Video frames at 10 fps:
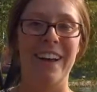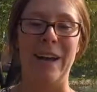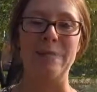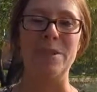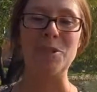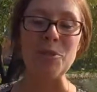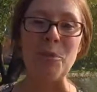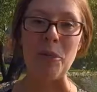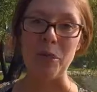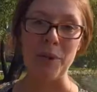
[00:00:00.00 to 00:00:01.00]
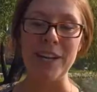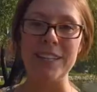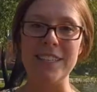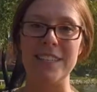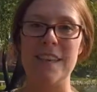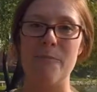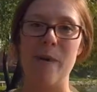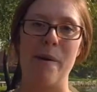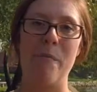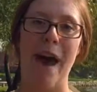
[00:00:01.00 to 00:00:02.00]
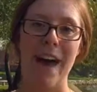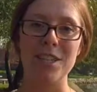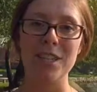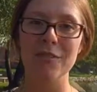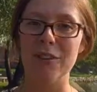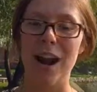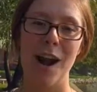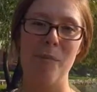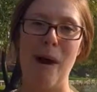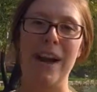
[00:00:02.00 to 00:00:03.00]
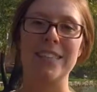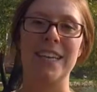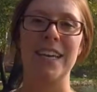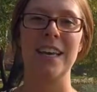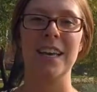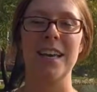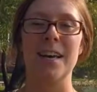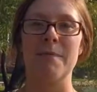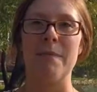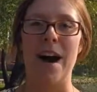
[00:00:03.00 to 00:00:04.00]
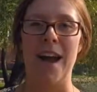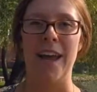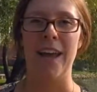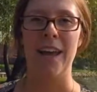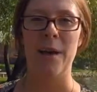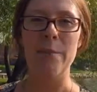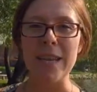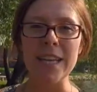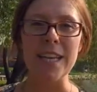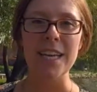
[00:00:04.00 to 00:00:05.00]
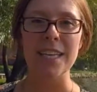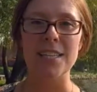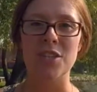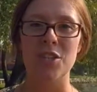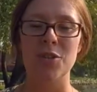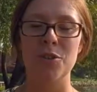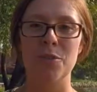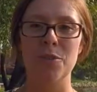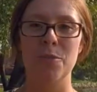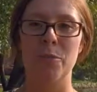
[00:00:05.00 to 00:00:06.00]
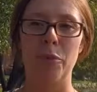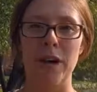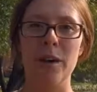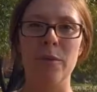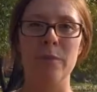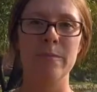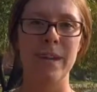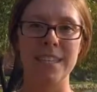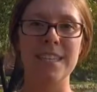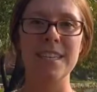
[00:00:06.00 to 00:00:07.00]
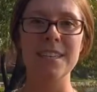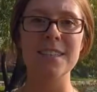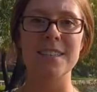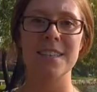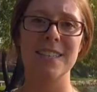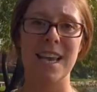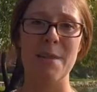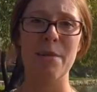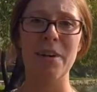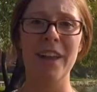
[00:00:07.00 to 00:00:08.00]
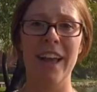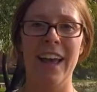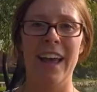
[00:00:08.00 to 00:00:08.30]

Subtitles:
I'm super thrilled that my passion for chiropractic, my ability to bring my skills to the table,